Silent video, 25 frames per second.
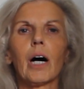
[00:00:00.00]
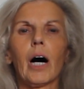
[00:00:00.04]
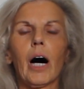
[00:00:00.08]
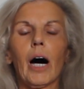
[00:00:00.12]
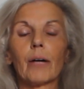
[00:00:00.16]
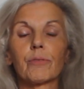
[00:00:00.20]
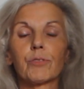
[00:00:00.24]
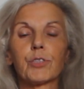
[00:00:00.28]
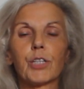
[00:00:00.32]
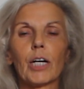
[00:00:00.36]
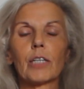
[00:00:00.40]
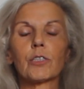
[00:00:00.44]

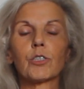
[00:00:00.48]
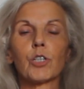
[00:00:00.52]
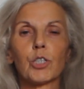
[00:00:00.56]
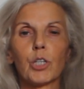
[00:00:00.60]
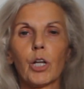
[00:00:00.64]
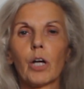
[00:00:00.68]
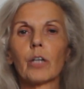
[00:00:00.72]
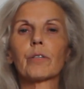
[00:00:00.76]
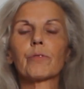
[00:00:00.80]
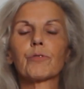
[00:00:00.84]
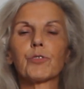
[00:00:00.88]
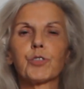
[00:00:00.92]
I've done a
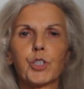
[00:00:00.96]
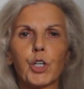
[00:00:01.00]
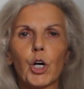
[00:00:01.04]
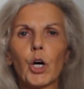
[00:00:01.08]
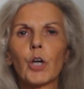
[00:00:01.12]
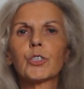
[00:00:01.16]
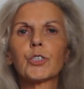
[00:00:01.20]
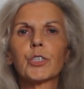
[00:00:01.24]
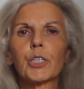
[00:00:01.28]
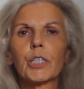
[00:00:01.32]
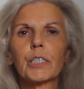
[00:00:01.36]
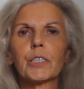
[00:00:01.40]
lot of
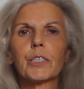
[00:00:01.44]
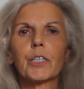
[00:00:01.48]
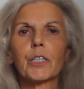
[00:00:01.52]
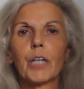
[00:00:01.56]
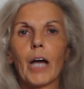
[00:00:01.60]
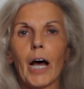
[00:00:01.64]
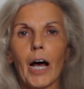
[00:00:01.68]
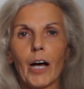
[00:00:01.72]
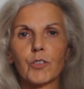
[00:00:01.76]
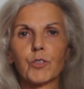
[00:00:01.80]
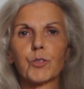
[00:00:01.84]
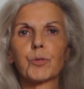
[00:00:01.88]
choking and
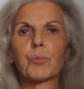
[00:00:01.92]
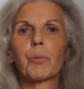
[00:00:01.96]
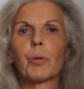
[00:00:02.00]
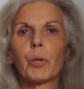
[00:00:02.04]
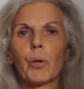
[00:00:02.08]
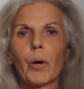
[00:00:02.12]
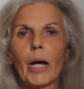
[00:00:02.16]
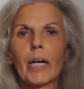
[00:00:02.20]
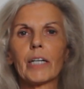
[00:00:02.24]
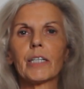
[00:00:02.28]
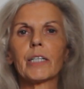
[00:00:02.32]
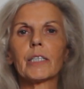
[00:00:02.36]

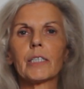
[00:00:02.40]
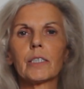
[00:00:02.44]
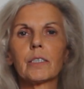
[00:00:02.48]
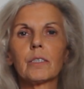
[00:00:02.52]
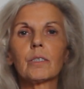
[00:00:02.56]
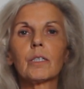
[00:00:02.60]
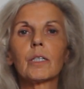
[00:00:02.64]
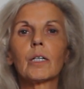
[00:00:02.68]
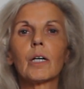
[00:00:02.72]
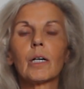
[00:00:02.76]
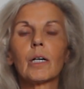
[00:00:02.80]
aspirating